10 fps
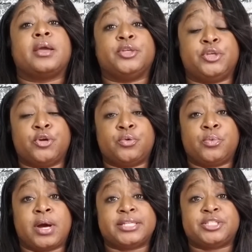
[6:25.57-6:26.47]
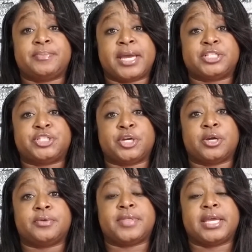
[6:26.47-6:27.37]
You want to make
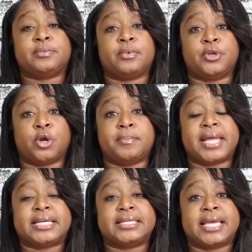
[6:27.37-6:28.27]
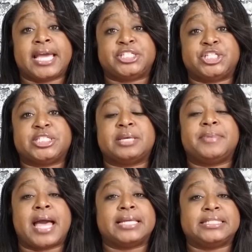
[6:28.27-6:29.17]
sure that your medications can
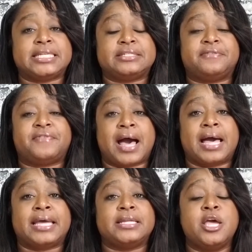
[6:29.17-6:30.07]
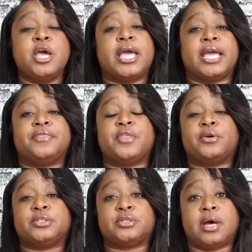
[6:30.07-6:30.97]
be identified in
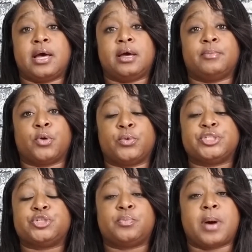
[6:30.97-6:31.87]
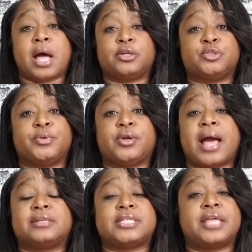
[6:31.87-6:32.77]
those original bottles when you're
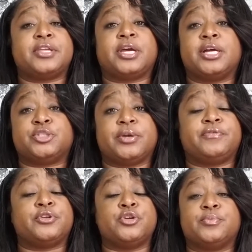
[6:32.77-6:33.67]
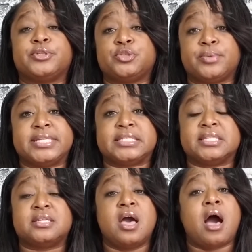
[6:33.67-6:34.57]
outside the country for numerous
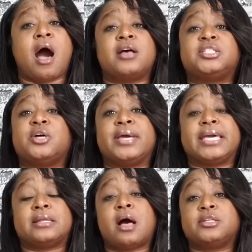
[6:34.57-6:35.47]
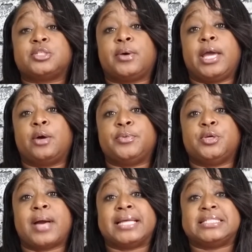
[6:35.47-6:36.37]
reasons. Also, it can also help
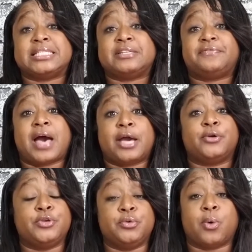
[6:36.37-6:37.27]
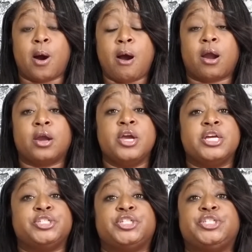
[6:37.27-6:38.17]
you identify who you are
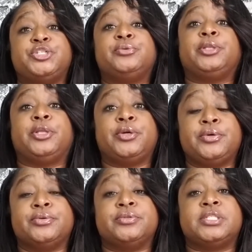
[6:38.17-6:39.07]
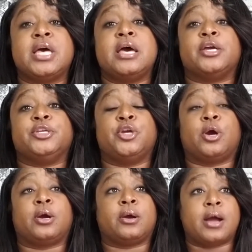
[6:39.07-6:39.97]
should you lose
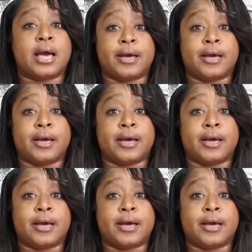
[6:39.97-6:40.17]
your